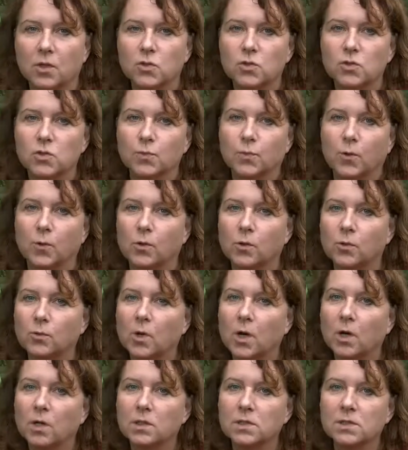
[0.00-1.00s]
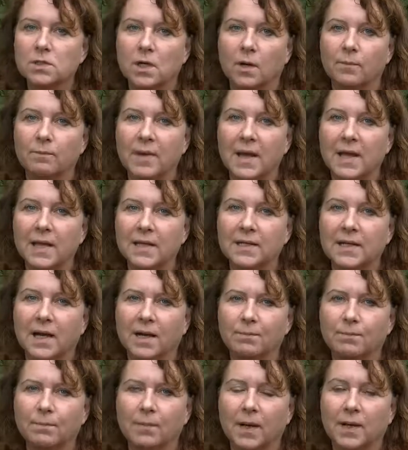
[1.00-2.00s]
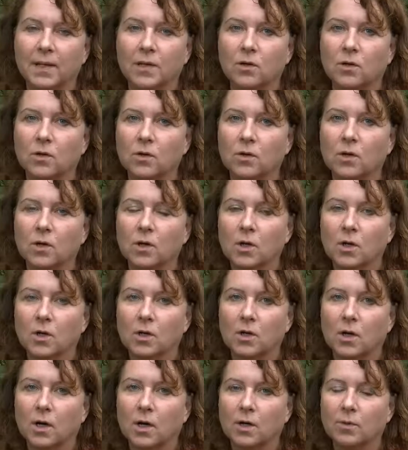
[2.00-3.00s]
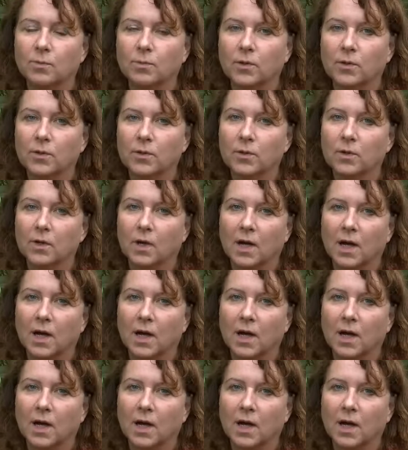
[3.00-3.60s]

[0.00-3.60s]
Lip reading: Spore walls are made up by long carbon,